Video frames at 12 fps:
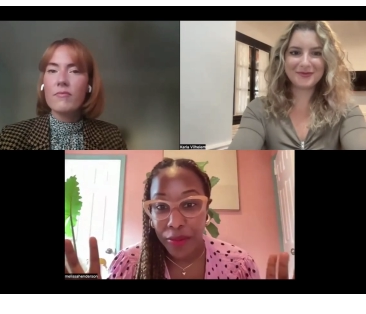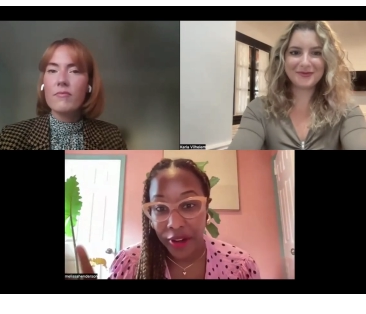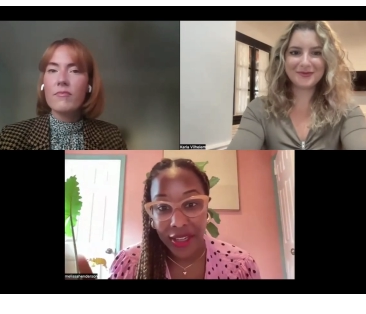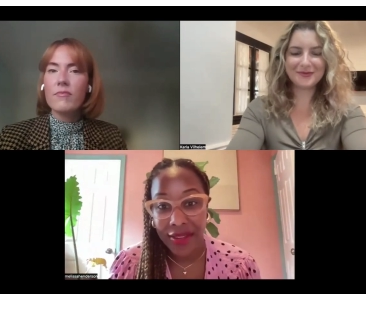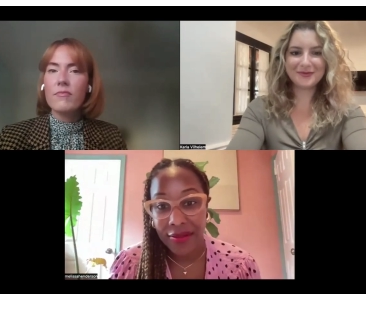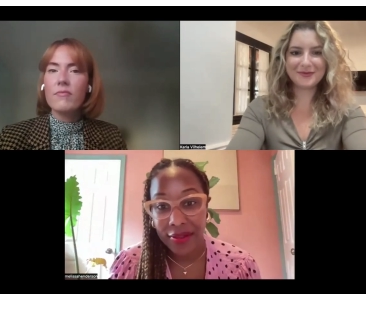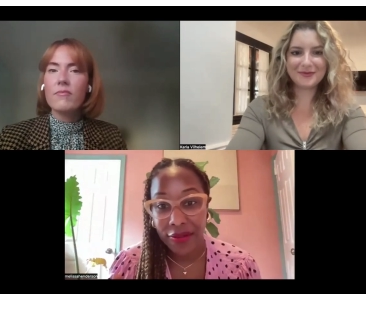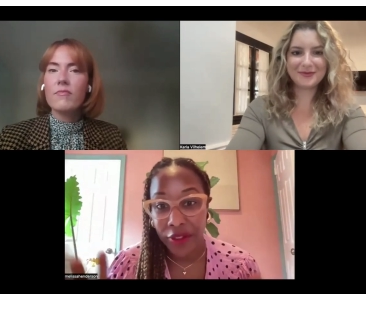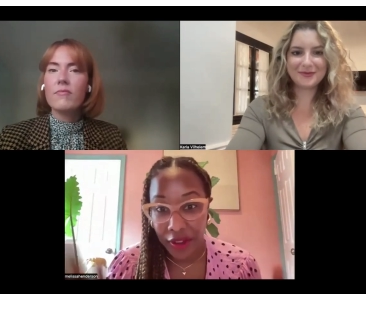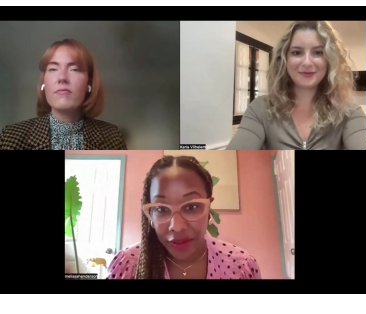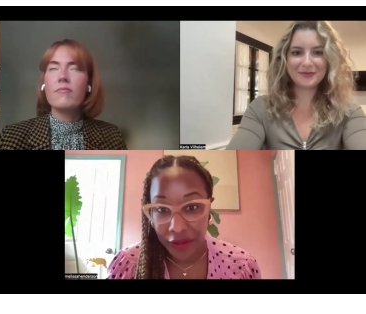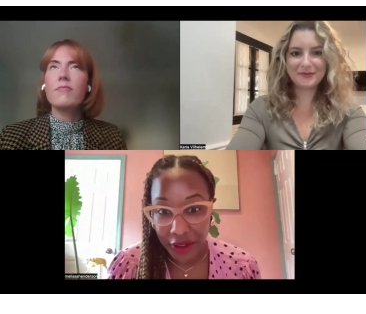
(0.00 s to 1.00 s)
Speaker 1: are even
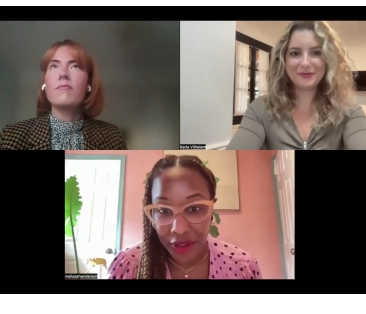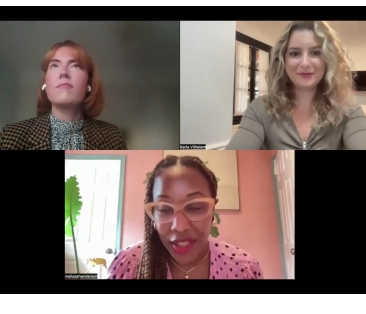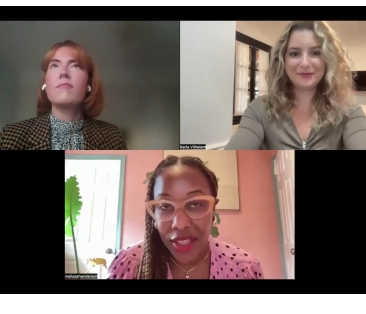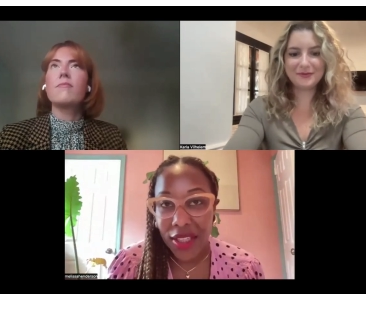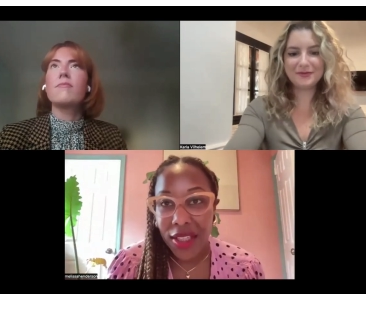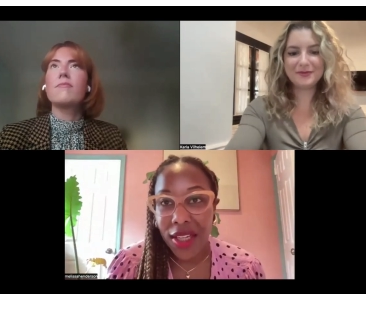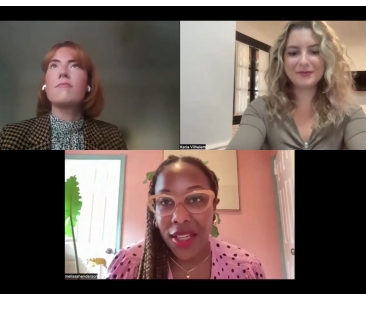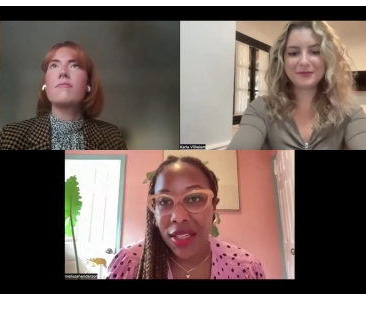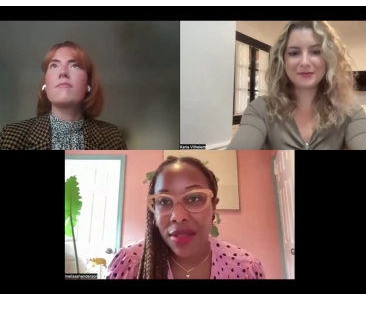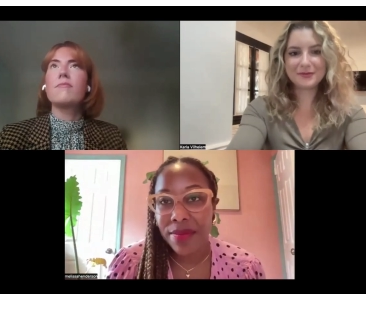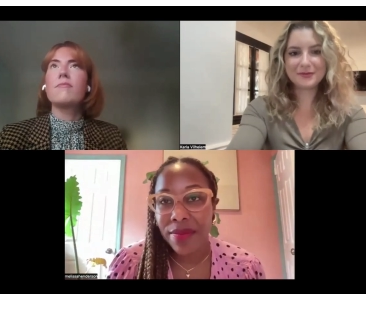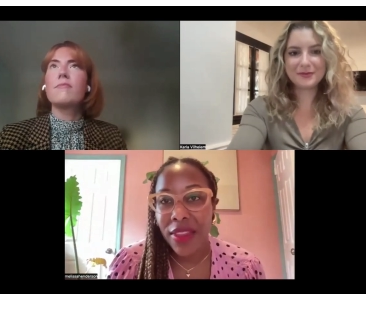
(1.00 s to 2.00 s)
fearful.
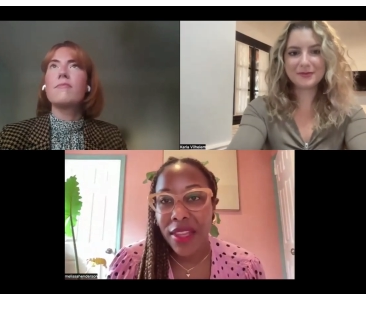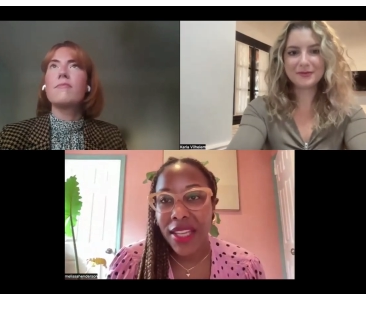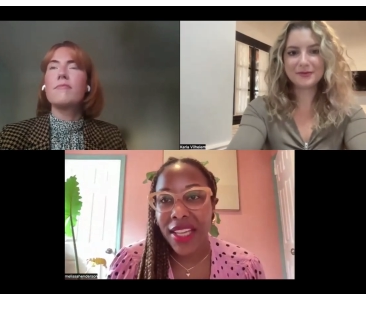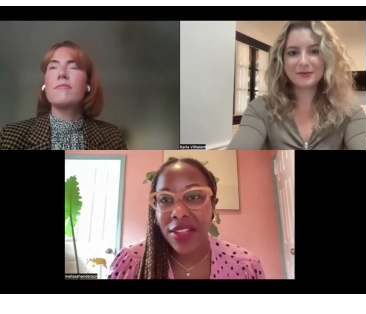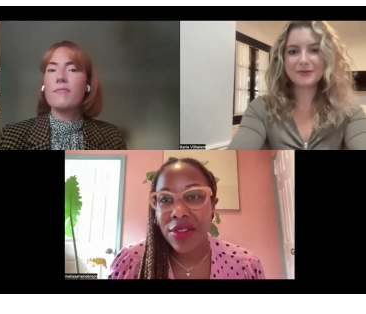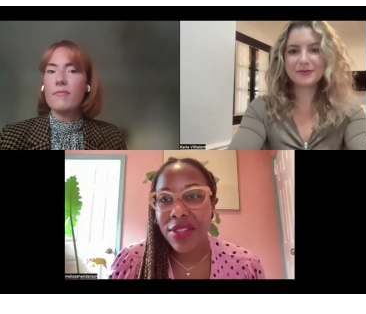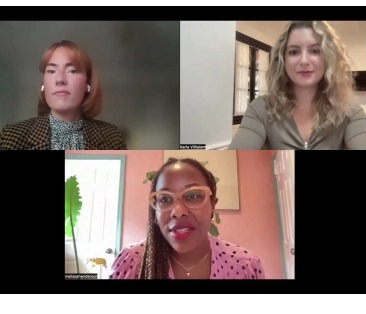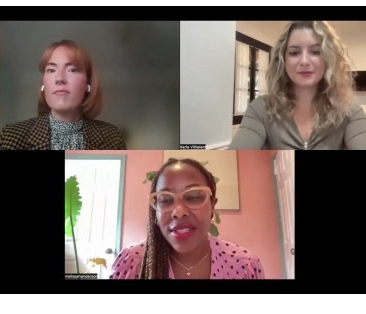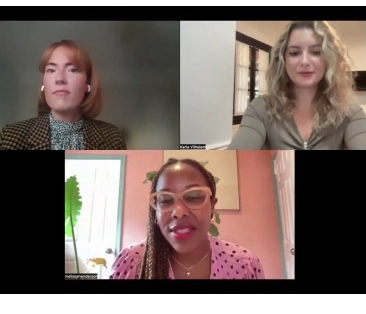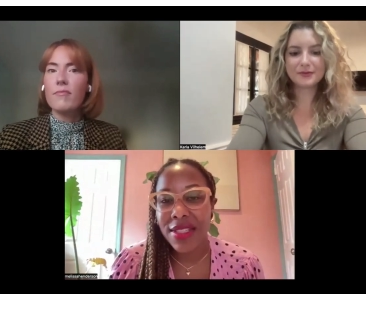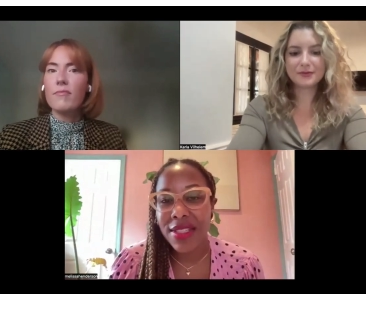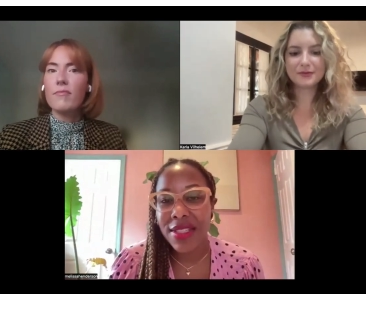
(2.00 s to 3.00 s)
Um, can you just mm-hmm.
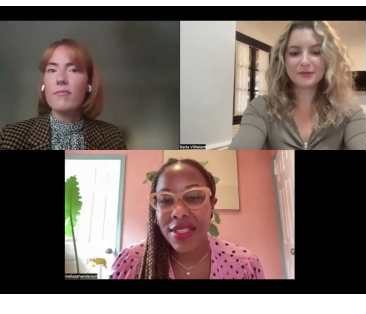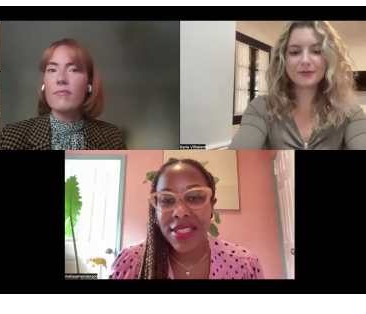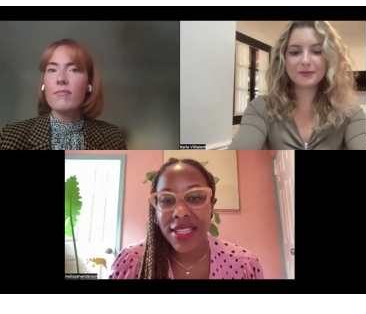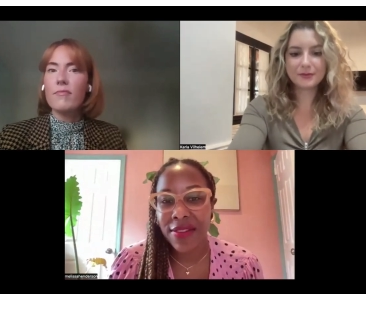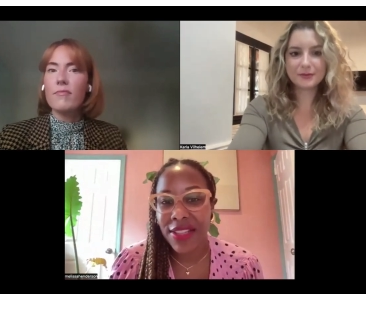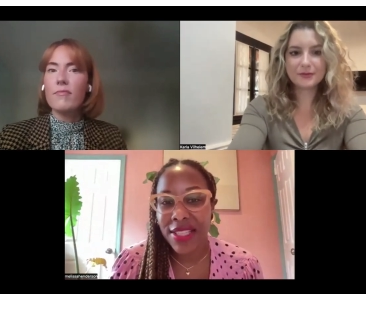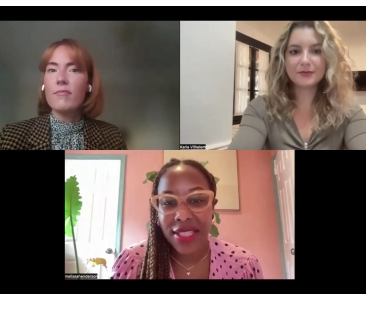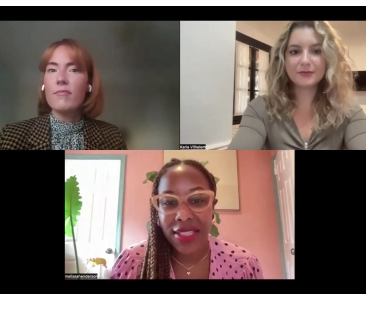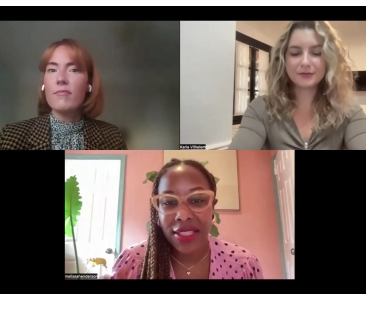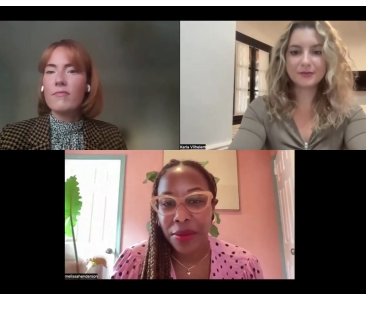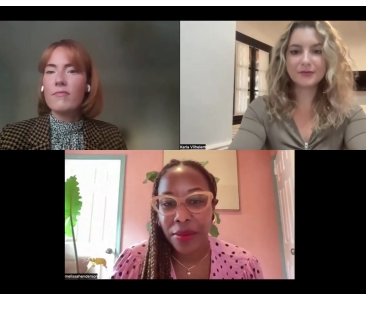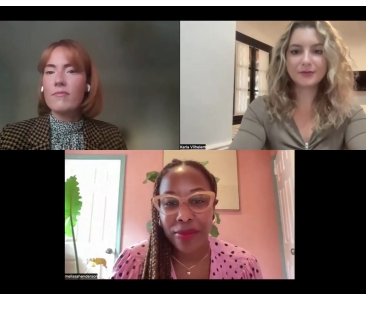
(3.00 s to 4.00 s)
give us a
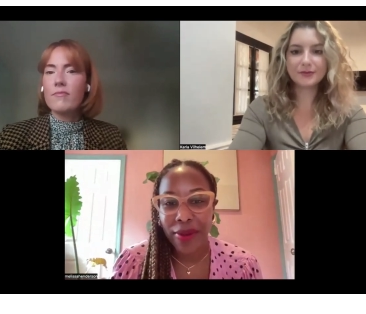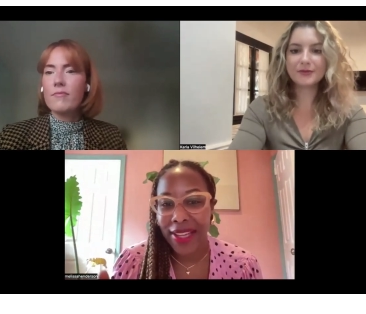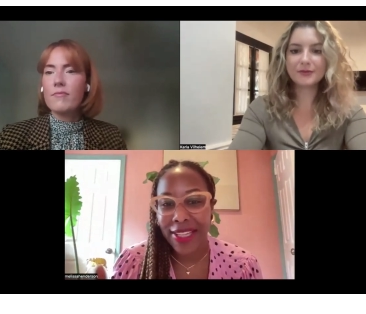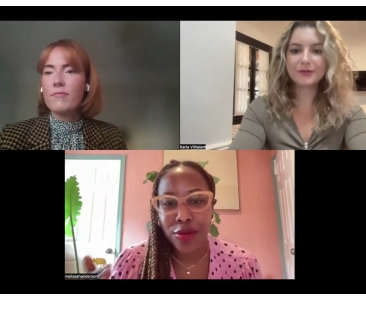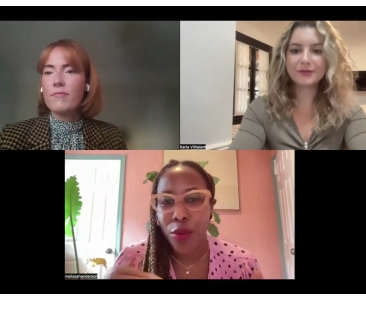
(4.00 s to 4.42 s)
little, I guess,